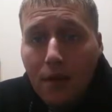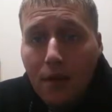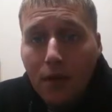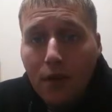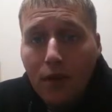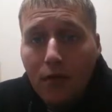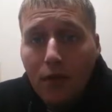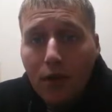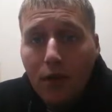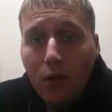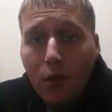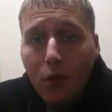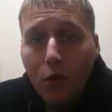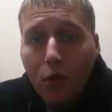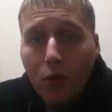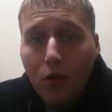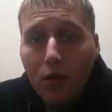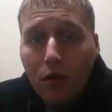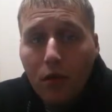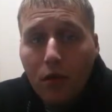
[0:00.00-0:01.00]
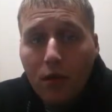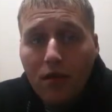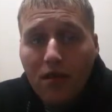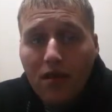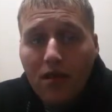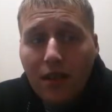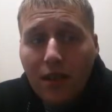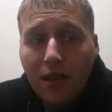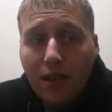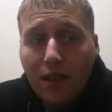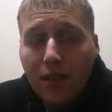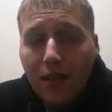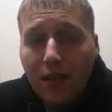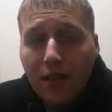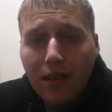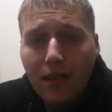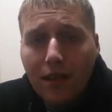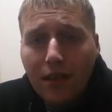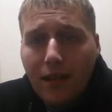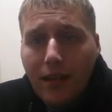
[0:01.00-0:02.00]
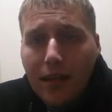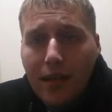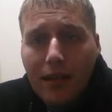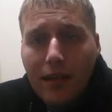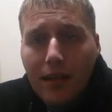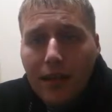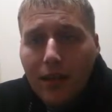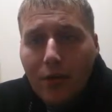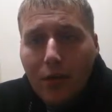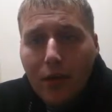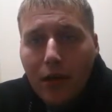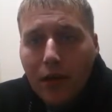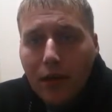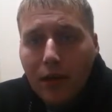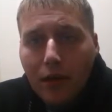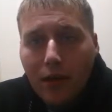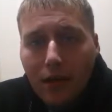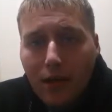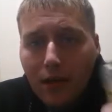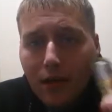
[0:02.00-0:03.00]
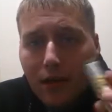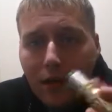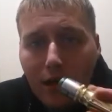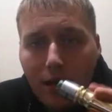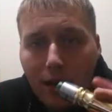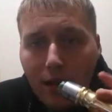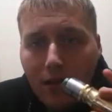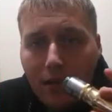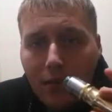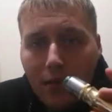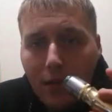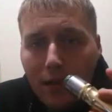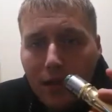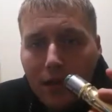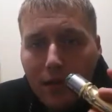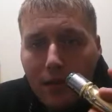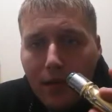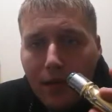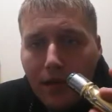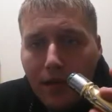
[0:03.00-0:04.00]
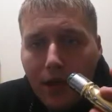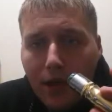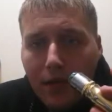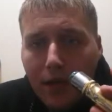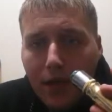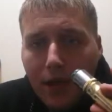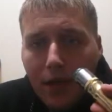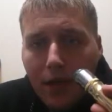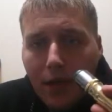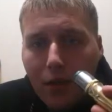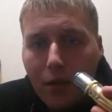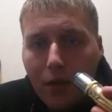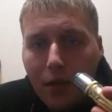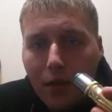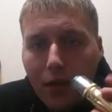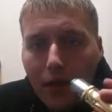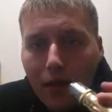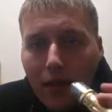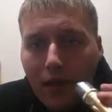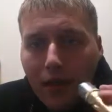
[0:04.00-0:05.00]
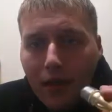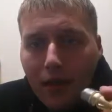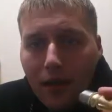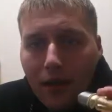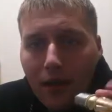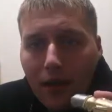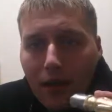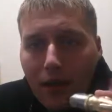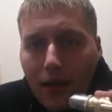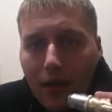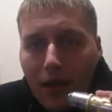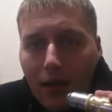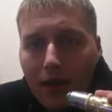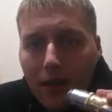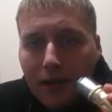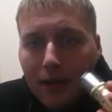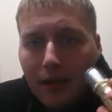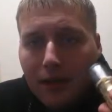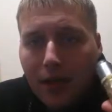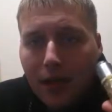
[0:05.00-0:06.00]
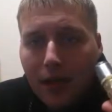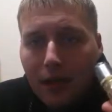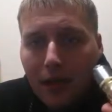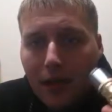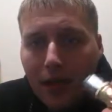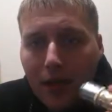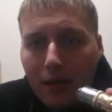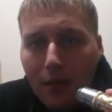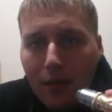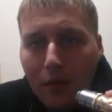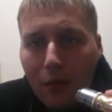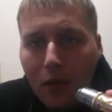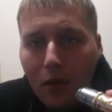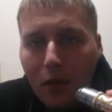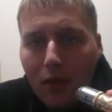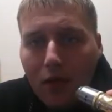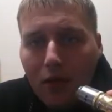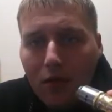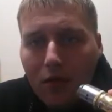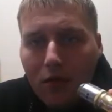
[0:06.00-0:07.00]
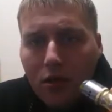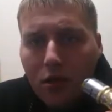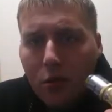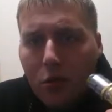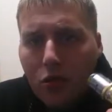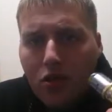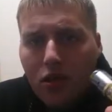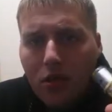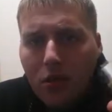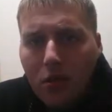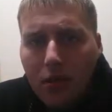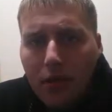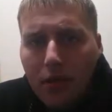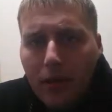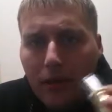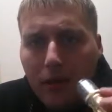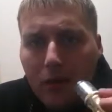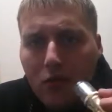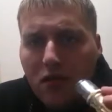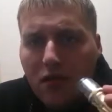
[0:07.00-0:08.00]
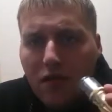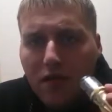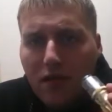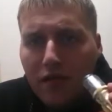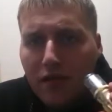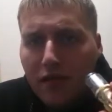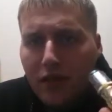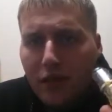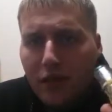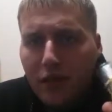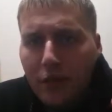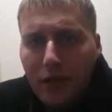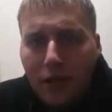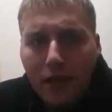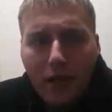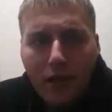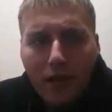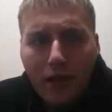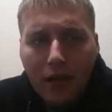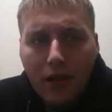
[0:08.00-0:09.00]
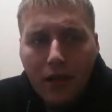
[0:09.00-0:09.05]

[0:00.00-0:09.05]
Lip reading: When the real one, Skill RDA, 80 quid. So like 75, 80 quid. And the Timekeeper, what? 200 quid, 150 quid.